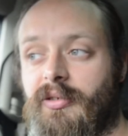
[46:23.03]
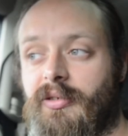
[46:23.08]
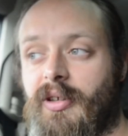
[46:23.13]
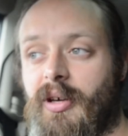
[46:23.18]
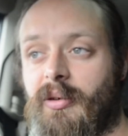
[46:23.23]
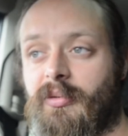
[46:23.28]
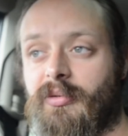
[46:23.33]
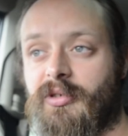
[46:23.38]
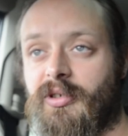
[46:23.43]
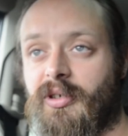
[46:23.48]

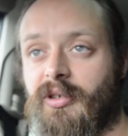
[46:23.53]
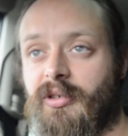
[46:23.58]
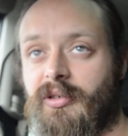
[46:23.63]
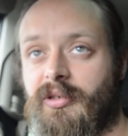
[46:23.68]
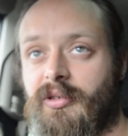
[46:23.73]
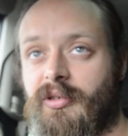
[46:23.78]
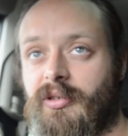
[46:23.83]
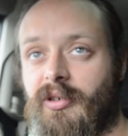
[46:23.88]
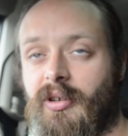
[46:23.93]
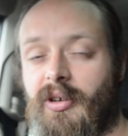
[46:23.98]
that was
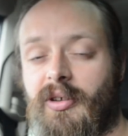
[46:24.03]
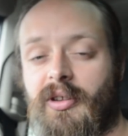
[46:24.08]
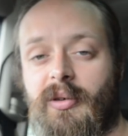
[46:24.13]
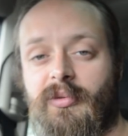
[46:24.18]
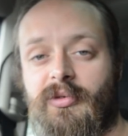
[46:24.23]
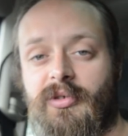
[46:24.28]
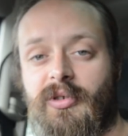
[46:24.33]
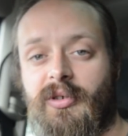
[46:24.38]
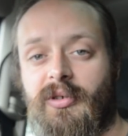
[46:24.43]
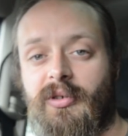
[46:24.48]

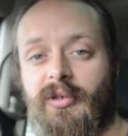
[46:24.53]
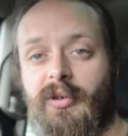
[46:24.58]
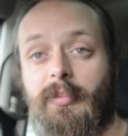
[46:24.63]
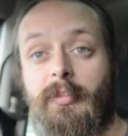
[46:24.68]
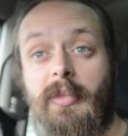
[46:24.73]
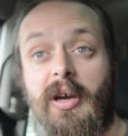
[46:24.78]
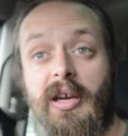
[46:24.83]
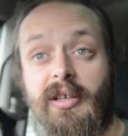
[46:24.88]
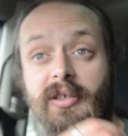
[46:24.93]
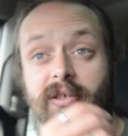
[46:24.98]
an
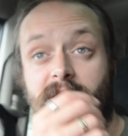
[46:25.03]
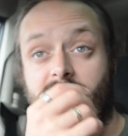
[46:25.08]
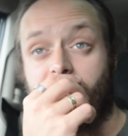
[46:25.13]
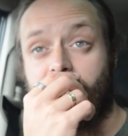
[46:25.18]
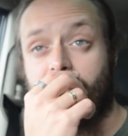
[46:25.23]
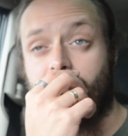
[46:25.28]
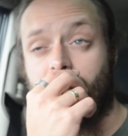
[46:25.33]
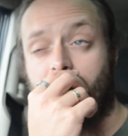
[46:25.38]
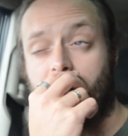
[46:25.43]
amazing